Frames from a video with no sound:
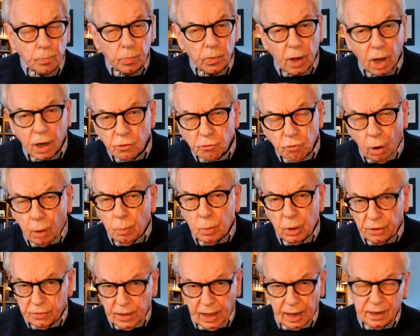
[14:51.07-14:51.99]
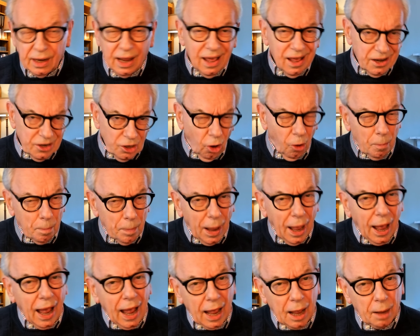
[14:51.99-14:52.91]
Cromwell then, not
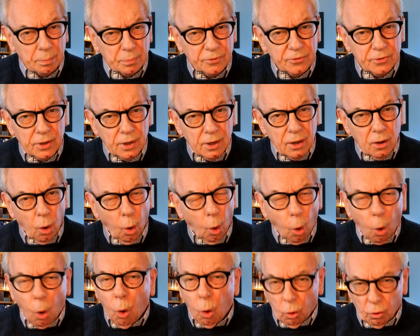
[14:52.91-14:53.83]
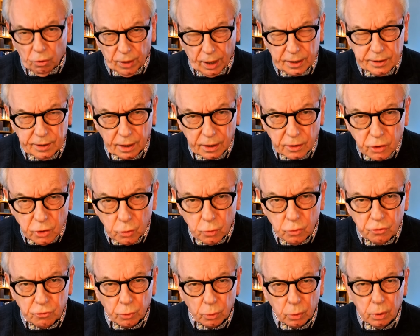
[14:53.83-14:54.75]
perhaps all that
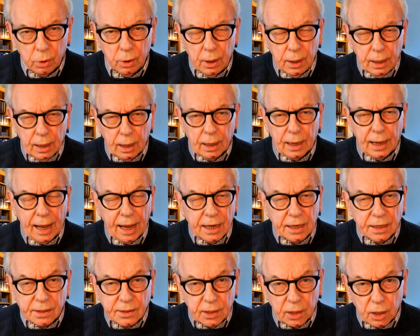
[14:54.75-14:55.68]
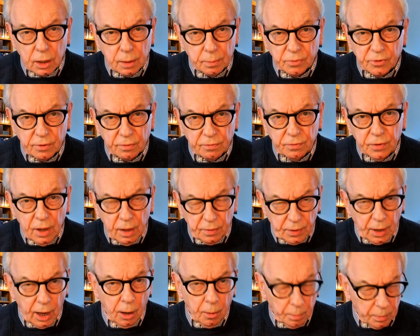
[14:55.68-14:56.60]
unusual in terms of the
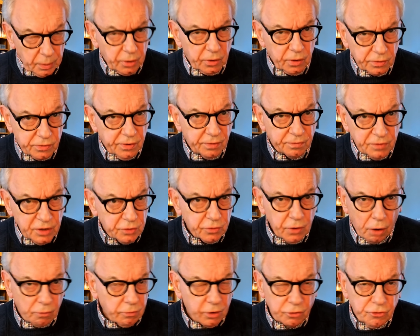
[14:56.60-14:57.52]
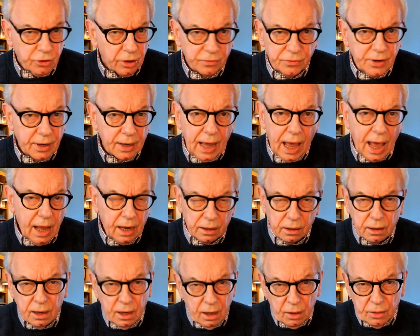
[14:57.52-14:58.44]
humbleness of his origins.
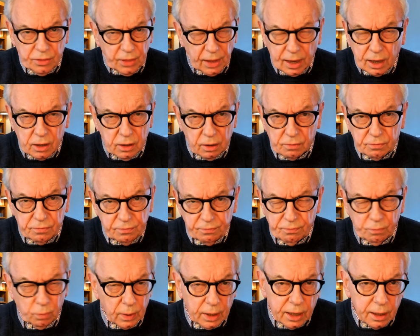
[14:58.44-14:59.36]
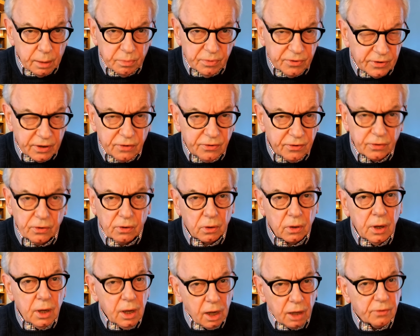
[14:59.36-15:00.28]
Again, think of William Cecil
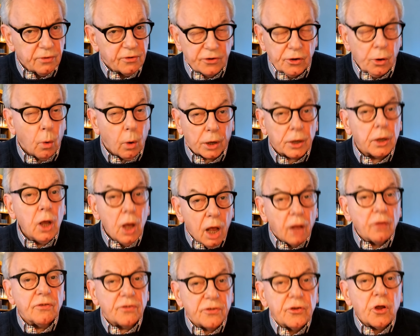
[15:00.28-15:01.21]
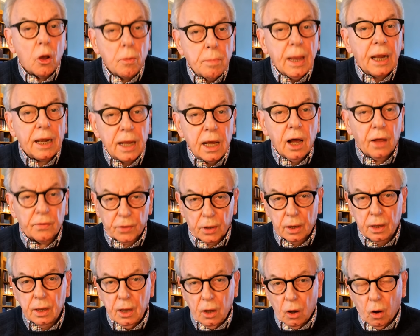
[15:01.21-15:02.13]
and so on, and so many other
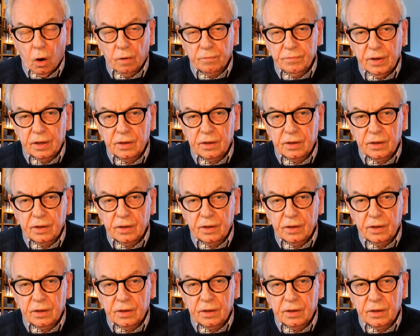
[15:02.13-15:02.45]
of his